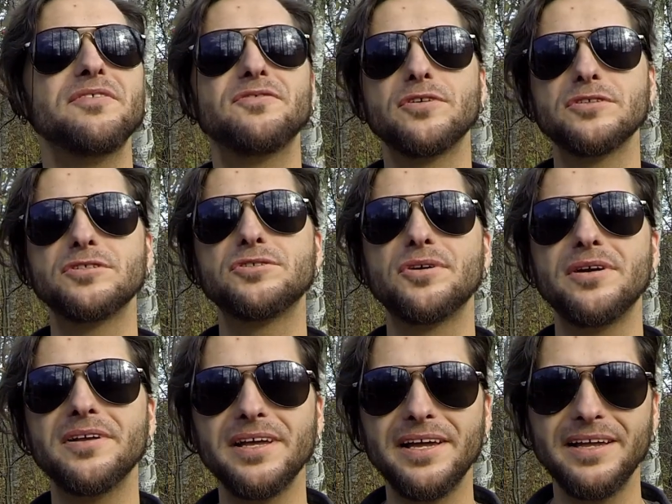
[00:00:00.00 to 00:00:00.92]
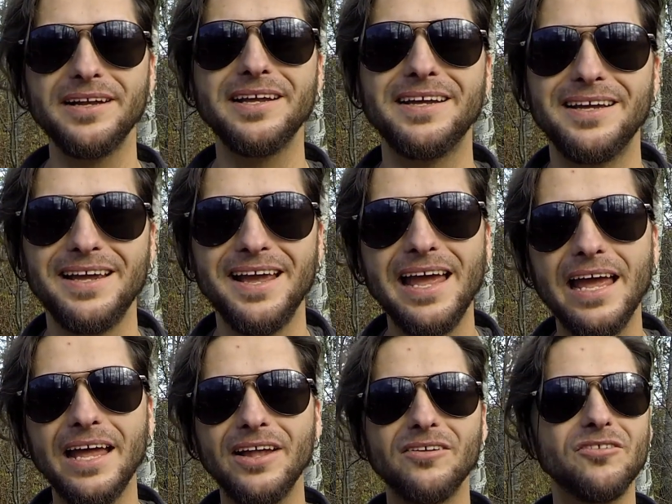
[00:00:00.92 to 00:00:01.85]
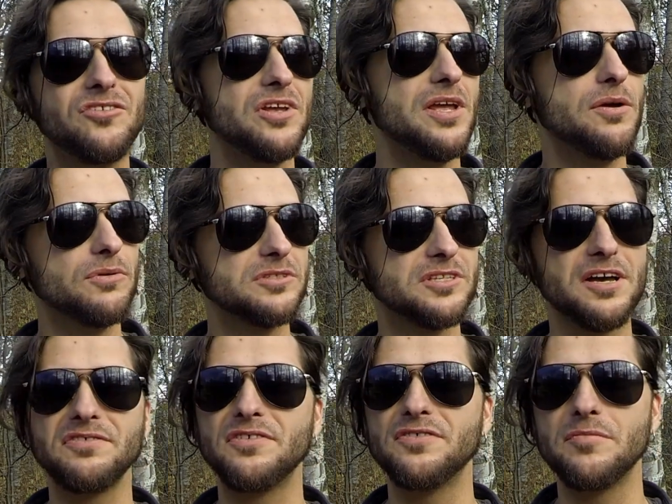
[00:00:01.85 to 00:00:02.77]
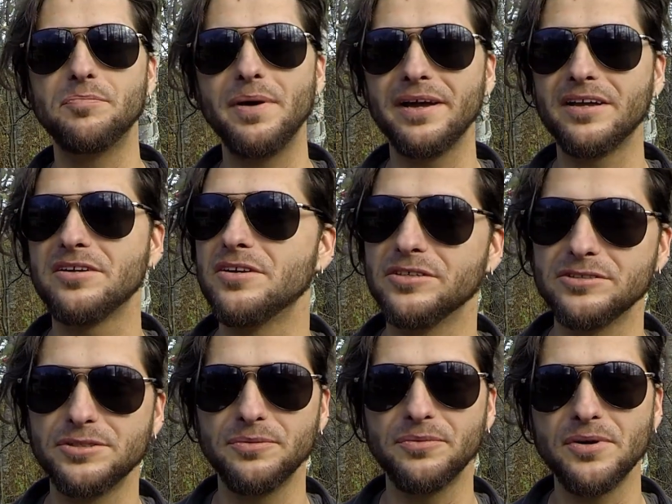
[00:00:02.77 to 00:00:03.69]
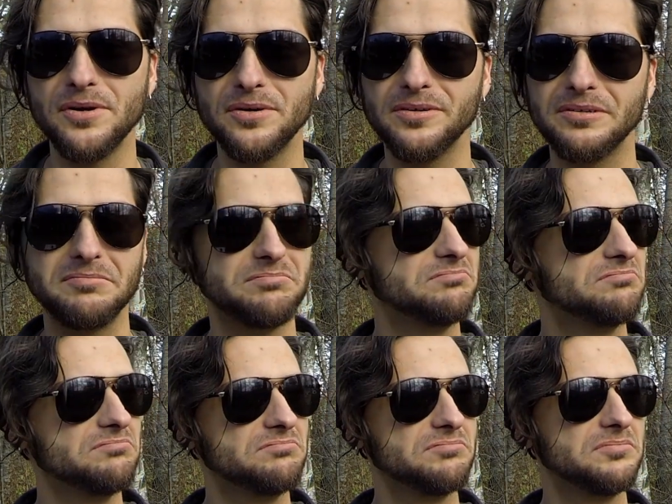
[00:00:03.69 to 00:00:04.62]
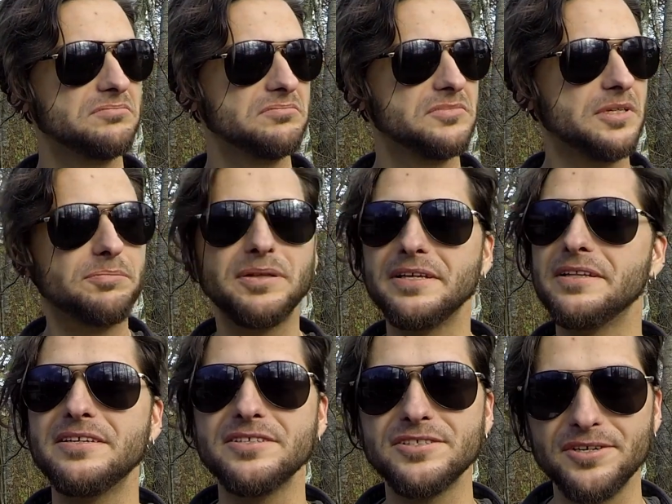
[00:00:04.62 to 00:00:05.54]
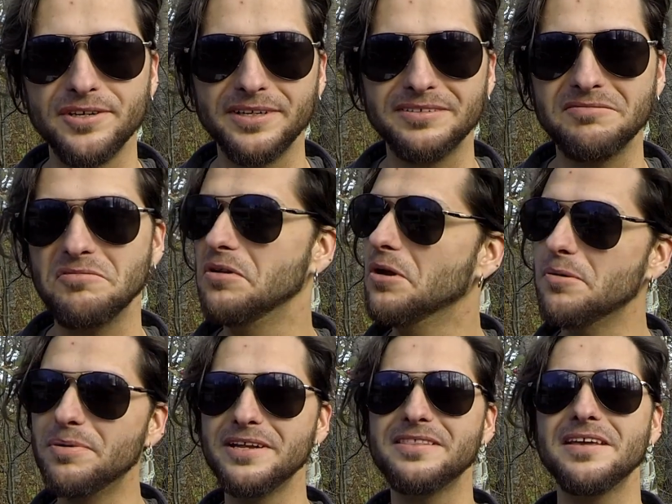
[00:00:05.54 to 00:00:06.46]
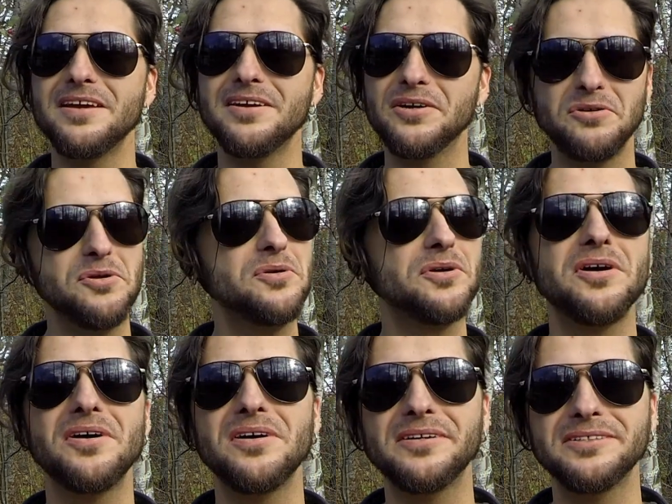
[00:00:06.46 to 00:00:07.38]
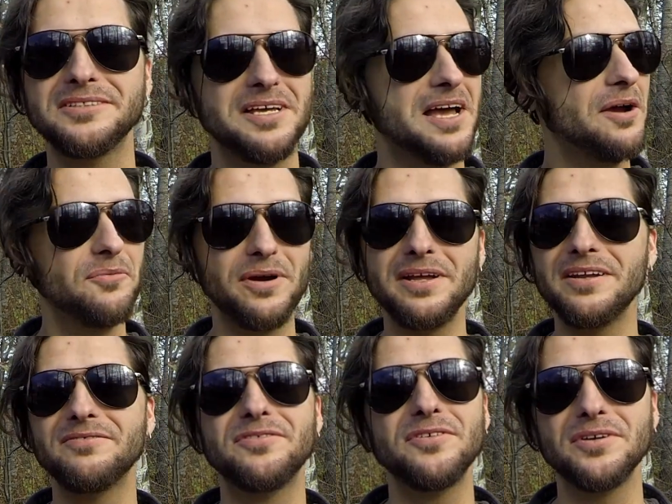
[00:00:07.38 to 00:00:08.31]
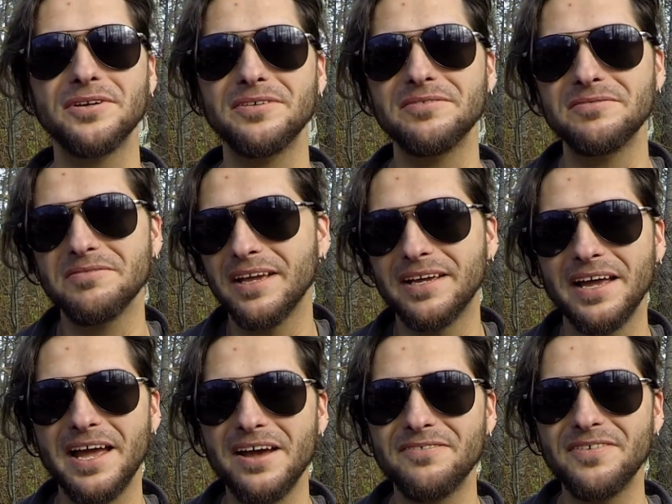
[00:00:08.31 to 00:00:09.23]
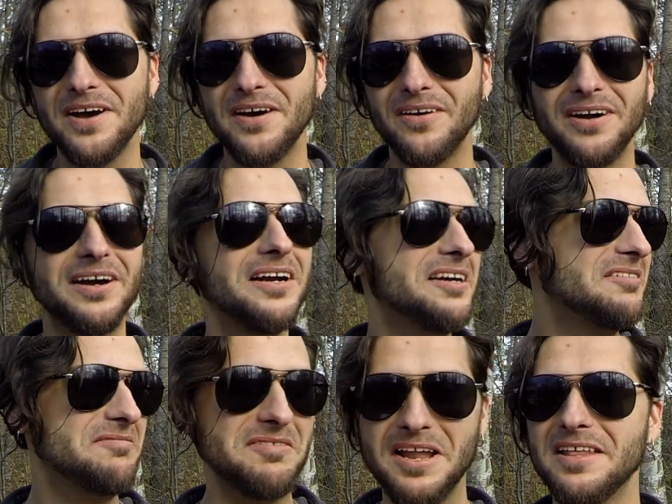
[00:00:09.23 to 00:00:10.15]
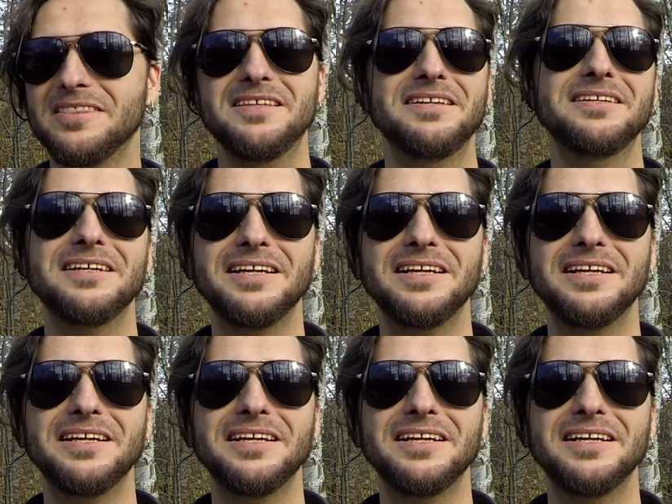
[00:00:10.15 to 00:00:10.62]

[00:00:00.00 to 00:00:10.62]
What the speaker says: first trailhead, and it was off of a backcountry road, completely deserted. Nobody there, no cars. I waited for like a half hour, nothing.